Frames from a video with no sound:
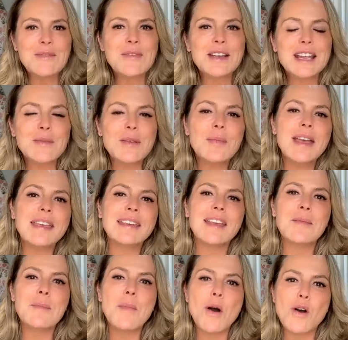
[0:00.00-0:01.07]
We're going to be
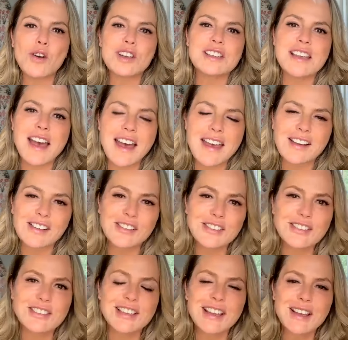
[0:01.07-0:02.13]
making
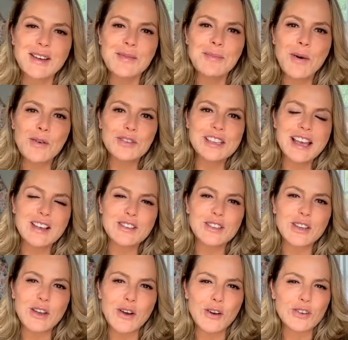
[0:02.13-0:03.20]
mocktails
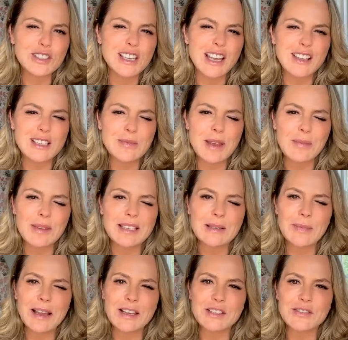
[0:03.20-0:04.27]
and cocktails, maybe a
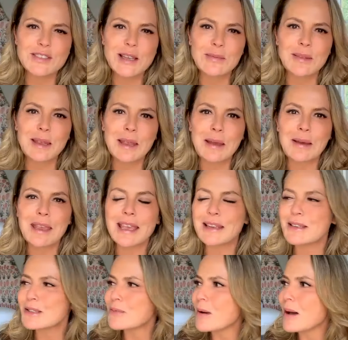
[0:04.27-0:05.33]
splash of something going in
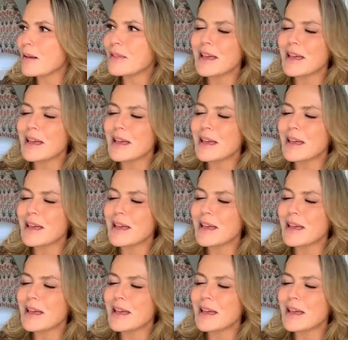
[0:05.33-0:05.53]
as well.